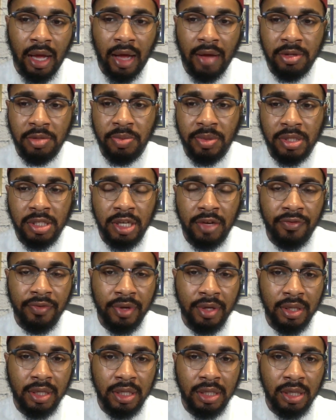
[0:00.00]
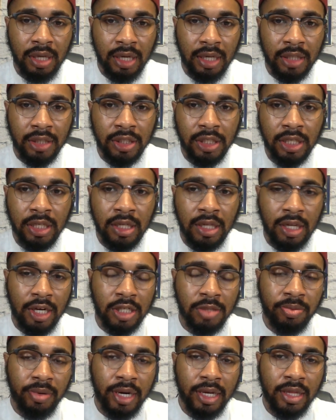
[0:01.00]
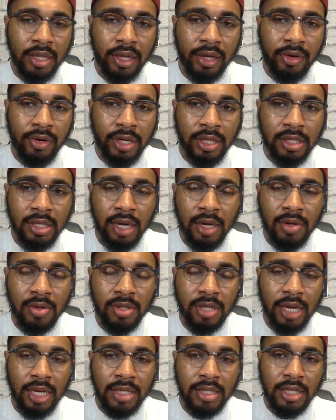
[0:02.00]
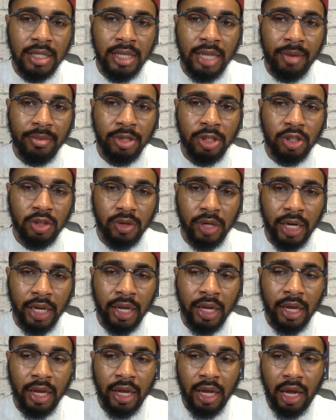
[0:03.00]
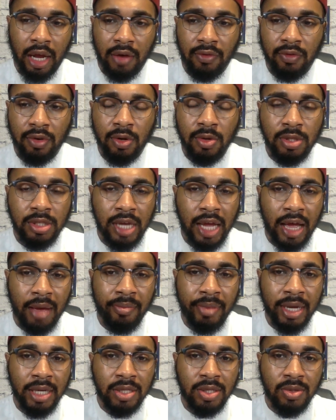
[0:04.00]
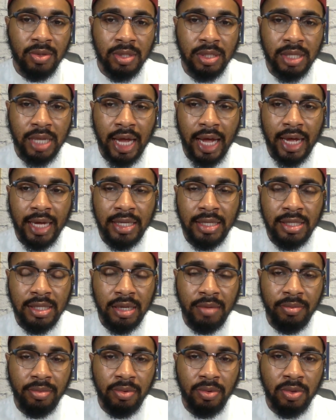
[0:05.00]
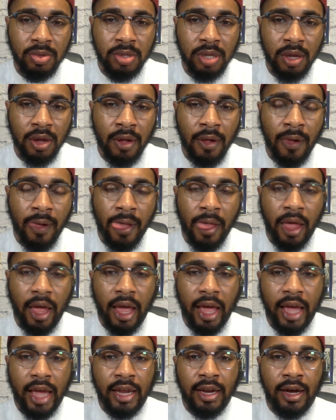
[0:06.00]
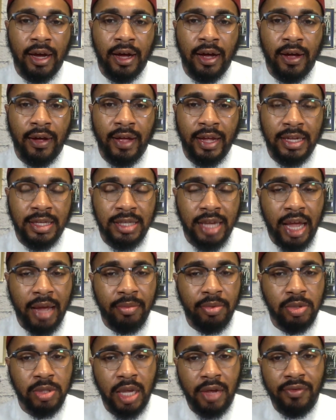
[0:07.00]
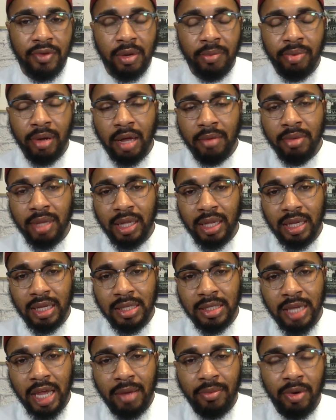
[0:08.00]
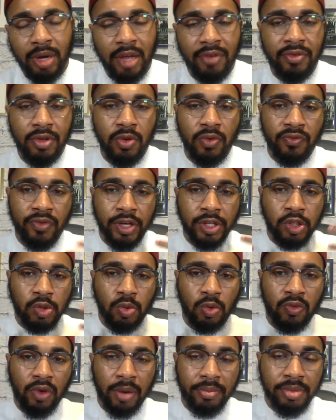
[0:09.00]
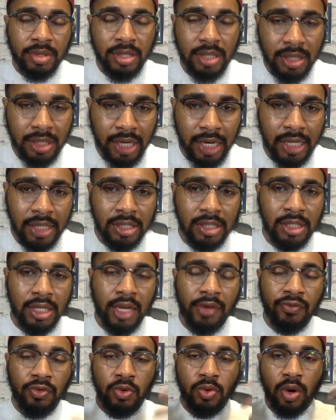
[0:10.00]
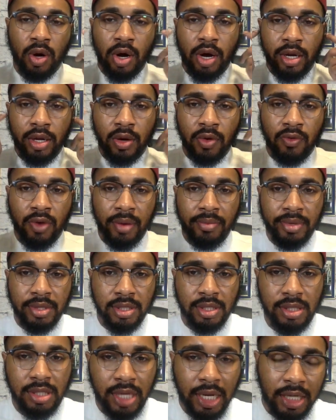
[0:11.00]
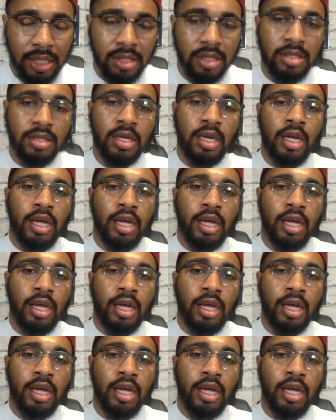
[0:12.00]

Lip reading: Specifically, Sheikh Clarence Prather, he tells us to demonstrate in real time based on signs, symbols, and examples, giving the public an example, giving you visual representations, giving you audio representations,